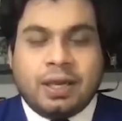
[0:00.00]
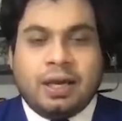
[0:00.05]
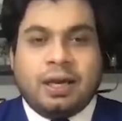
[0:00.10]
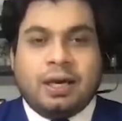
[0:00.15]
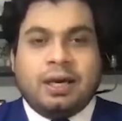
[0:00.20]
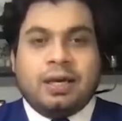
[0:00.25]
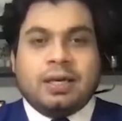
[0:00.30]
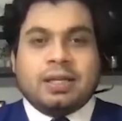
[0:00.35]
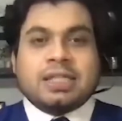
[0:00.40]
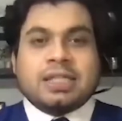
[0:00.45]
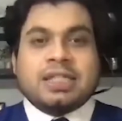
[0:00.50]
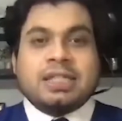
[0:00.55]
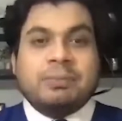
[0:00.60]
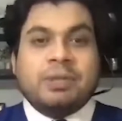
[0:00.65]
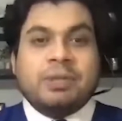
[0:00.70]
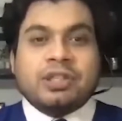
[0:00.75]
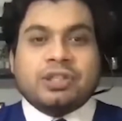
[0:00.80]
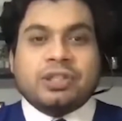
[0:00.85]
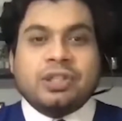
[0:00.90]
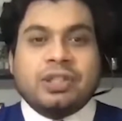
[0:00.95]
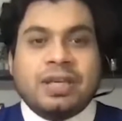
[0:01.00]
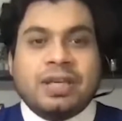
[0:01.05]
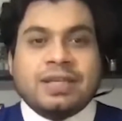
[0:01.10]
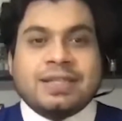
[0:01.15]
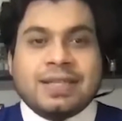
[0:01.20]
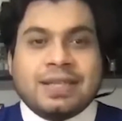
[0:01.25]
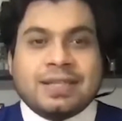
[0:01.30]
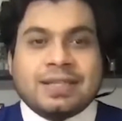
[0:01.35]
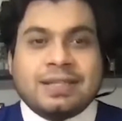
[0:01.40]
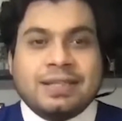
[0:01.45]
Uh, simulation
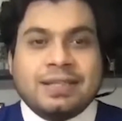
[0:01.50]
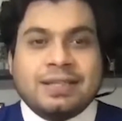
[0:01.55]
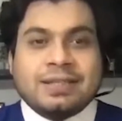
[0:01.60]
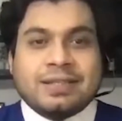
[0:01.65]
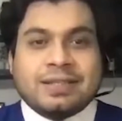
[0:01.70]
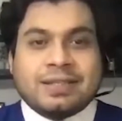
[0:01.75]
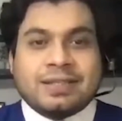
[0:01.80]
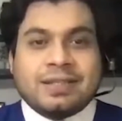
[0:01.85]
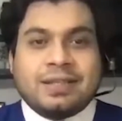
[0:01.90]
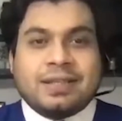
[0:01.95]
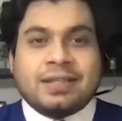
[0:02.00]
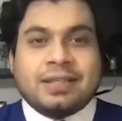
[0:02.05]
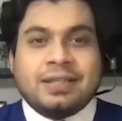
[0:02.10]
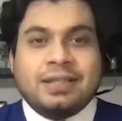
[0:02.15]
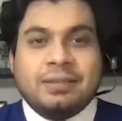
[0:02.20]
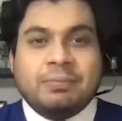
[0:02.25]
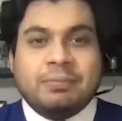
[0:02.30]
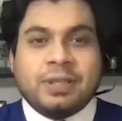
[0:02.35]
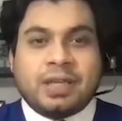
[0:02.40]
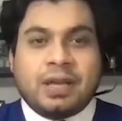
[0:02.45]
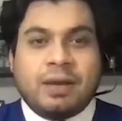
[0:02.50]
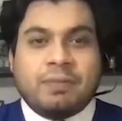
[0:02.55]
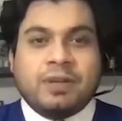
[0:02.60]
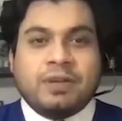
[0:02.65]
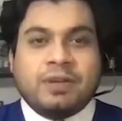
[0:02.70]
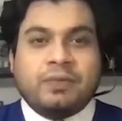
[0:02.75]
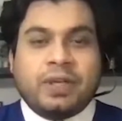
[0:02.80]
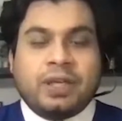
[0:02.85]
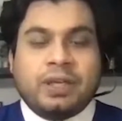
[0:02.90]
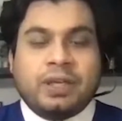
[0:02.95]
and testing is certainly
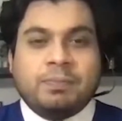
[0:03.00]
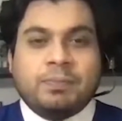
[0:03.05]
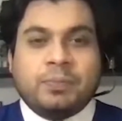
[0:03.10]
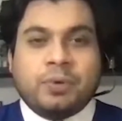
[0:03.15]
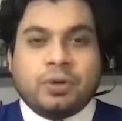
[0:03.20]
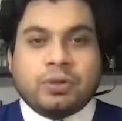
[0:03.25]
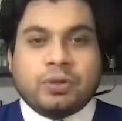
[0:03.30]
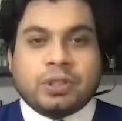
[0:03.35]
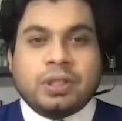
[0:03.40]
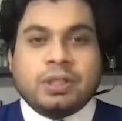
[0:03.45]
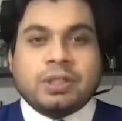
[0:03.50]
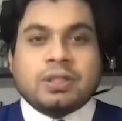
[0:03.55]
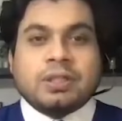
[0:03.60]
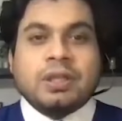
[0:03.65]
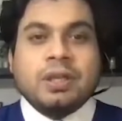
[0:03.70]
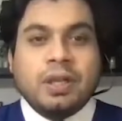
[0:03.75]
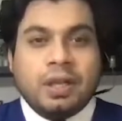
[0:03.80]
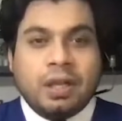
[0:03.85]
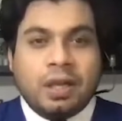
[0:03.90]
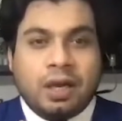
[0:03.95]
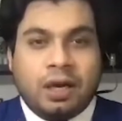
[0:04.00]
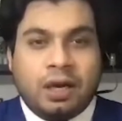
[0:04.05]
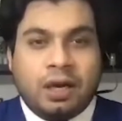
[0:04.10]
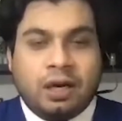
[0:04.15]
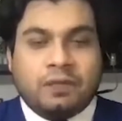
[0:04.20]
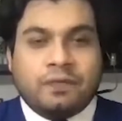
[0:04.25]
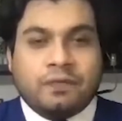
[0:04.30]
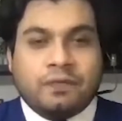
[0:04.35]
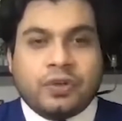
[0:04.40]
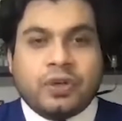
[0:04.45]
becoming very important
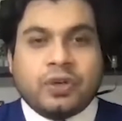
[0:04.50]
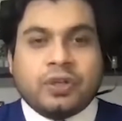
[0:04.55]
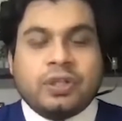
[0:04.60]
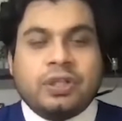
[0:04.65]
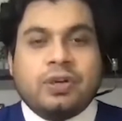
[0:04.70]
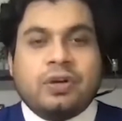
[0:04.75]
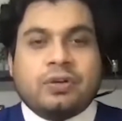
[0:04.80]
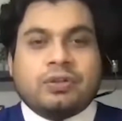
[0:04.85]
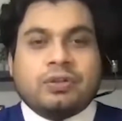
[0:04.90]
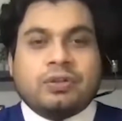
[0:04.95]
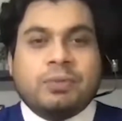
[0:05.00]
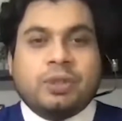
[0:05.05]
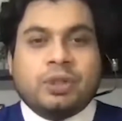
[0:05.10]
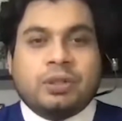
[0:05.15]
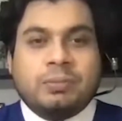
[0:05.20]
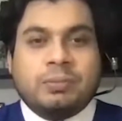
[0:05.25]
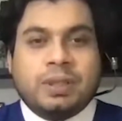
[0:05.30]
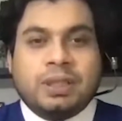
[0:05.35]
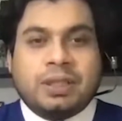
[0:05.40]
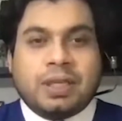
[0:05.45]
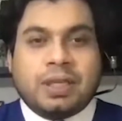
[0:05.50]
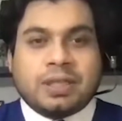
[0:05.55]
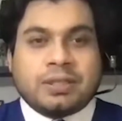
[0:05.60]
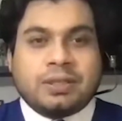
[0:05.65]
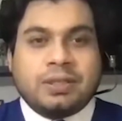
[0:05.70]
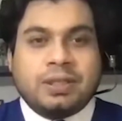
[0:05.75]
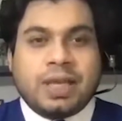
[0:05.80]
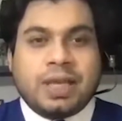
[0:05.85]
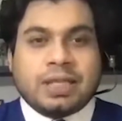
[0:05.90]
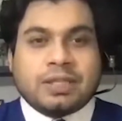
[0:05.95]
uh, for the automotive
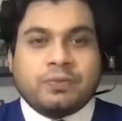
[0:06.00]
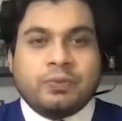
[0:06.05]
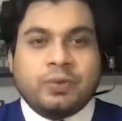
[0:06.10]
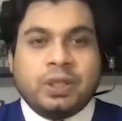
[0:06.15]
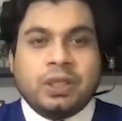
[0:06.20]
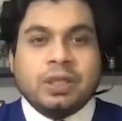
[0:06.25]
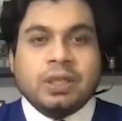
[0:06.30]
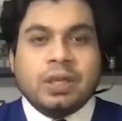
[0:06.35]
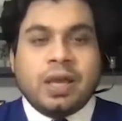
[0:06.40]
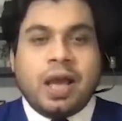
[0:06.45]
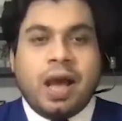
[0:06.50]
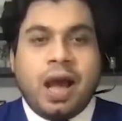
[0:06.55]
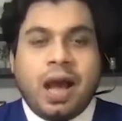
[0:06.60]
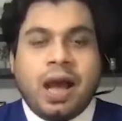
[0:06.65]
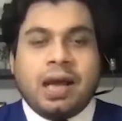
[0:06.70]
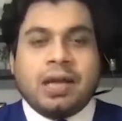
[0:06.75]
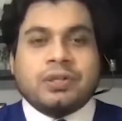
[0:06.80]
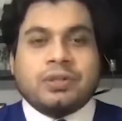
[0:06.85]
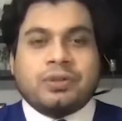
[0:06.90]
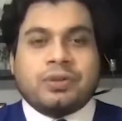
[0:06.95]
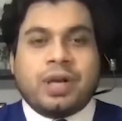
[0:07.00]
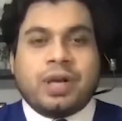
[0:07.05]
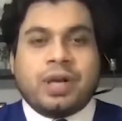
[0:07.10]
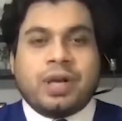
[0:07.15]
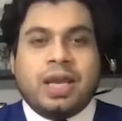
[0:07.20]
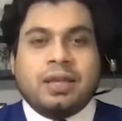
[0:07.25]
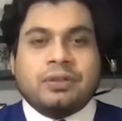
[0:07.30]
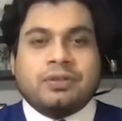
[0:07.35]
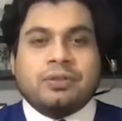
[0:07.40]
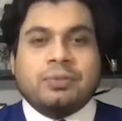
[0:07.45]
industry as we are
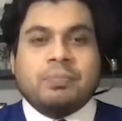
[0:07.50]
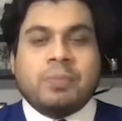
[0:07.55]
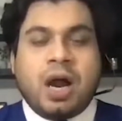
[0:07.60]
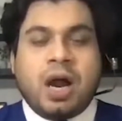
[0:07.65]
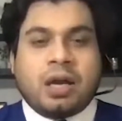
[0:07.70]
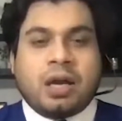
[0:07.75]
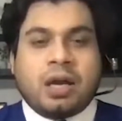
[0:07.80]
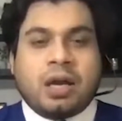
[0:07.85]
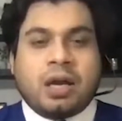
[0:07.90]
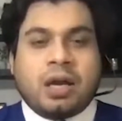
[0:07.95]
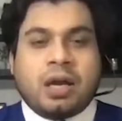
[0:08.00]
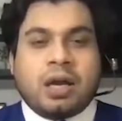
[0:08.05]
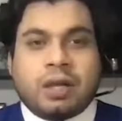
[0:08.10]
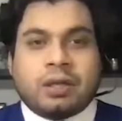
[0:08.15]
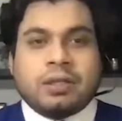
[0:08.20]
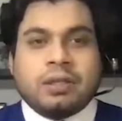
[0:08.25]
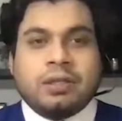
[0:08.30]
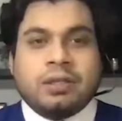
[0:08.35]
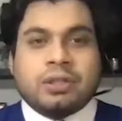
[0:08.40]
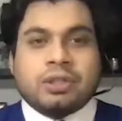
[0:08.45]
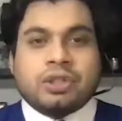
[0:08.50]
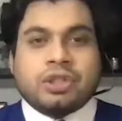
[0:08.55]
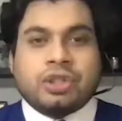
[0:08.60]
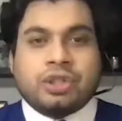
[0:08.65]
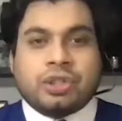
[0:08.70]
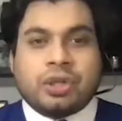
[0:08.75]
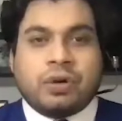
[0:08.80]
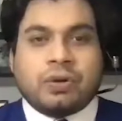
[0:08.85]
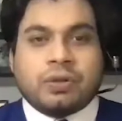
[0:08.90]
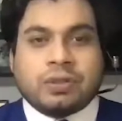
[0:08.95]
trying to market product
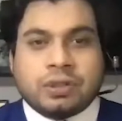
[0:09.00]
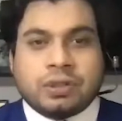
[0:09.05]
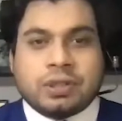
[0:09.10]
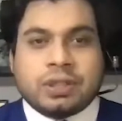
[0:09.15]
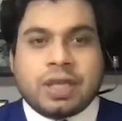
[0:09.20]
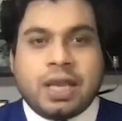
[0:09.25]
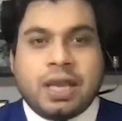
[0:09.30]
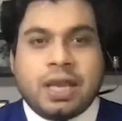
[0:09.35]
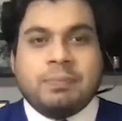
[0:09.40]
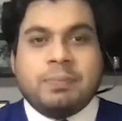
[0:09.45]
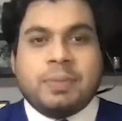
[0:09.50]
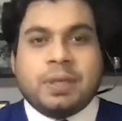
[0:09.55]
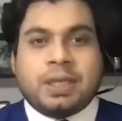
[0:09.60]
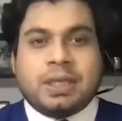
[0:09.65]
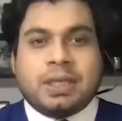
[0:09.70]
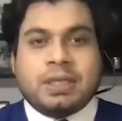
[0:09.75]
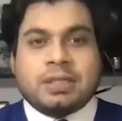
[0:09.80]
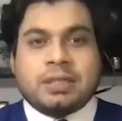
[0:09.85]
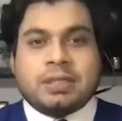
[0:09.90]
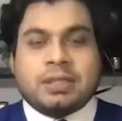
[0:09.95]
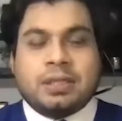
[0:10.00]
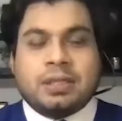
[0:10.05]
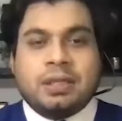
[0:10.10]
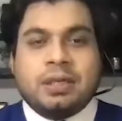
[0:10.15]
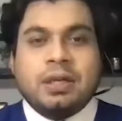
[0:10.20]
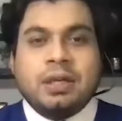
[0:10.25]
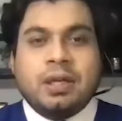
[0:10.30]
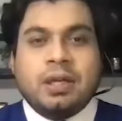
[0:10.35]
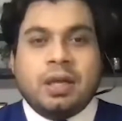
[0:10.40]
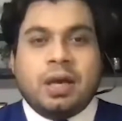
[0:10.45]
in a shorter time because
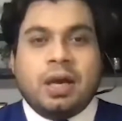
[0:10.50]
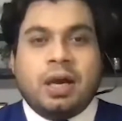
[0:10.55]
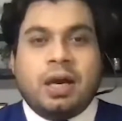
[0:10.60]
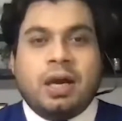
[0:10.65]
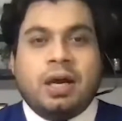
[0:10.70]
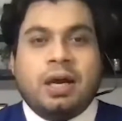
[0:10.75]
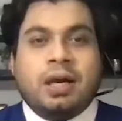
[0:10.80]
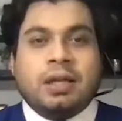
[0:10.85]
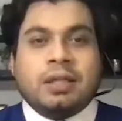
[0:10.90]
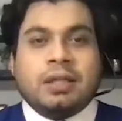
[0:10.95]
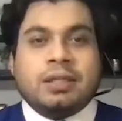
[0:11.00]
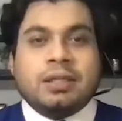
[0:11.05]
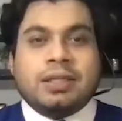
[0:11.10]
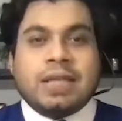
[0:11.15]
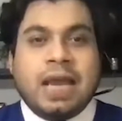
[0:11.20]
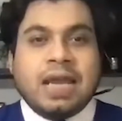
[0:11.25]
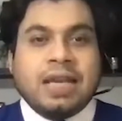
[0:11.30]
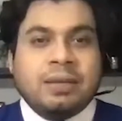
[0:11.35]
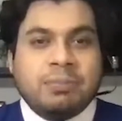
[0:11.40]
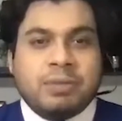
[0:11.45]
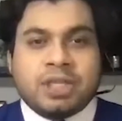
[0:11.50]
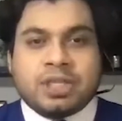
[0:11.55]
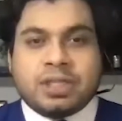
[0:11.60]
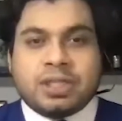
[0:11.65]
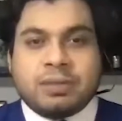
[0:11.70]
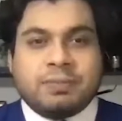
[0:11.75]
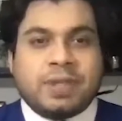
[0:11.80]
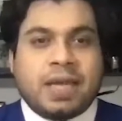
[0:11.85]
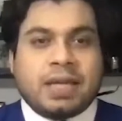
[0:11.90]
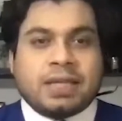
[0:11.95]
uh, uh, the
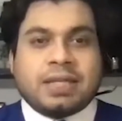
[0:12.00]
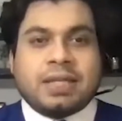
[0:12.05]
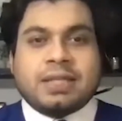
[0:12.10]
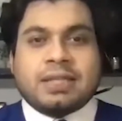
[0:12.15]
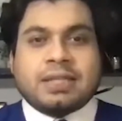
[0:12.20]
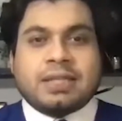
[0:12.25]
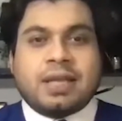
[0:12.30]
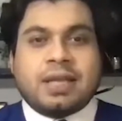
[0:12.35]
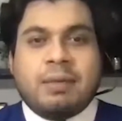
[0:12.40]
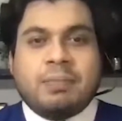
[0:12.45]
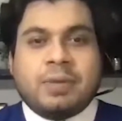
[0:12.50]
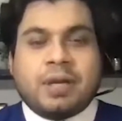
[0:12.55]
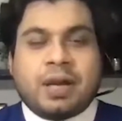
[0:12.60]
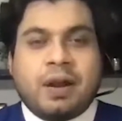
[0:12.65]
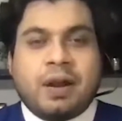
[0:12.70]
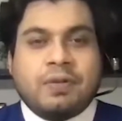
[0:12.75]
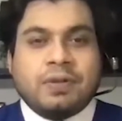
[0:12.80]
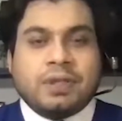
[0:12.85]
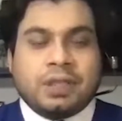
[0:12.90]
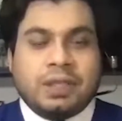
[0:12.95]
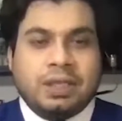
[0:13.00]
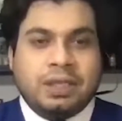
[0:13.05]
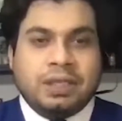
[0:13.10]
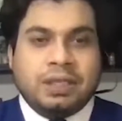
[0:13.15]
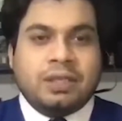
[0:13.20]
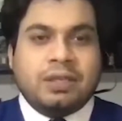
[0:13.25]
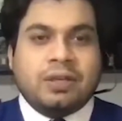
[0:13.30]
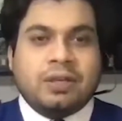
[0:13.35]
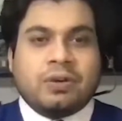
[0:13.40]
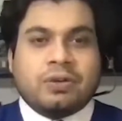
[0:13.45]
dynamism that has come around
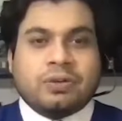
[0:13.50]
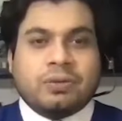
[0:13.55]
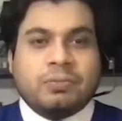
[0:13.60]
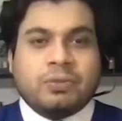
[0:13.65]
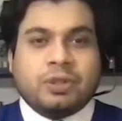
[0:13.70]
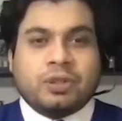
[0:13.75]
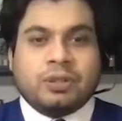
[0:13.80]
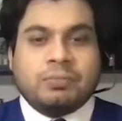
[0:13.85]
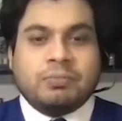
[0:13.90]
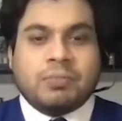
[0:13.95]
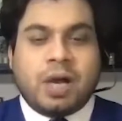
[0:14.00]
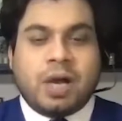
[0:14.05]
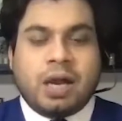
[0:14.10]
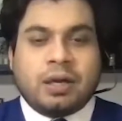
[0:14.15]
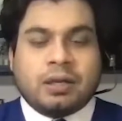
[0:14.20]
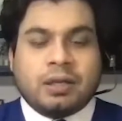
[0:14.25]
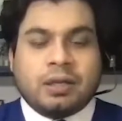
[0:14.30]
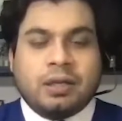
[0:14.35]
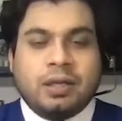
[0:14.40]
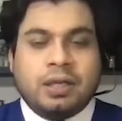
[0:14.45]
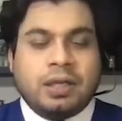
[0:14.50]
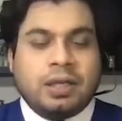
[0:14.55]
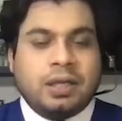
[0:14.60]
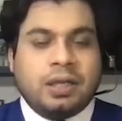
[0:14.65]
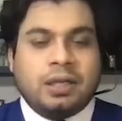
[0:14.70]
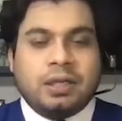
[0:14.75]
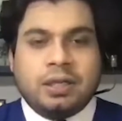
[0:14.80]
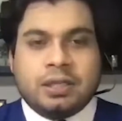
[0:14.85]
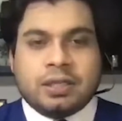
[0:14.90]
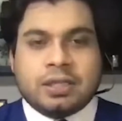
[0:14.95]
in the automotive
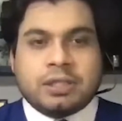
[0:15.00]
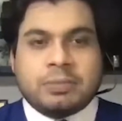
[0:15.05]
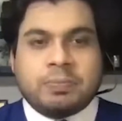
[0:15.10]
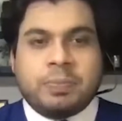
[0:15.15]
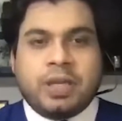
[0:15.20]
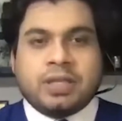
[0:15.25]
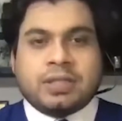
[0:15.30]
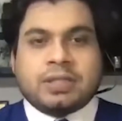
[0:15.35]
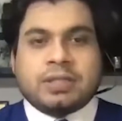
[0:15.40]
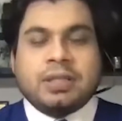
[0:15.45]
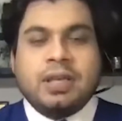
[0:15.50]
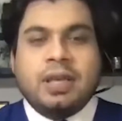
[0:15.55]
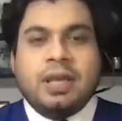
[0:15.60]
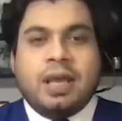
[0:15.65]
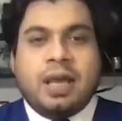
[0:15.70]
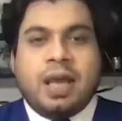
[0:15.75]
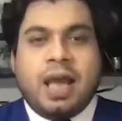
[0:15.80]
uh, space.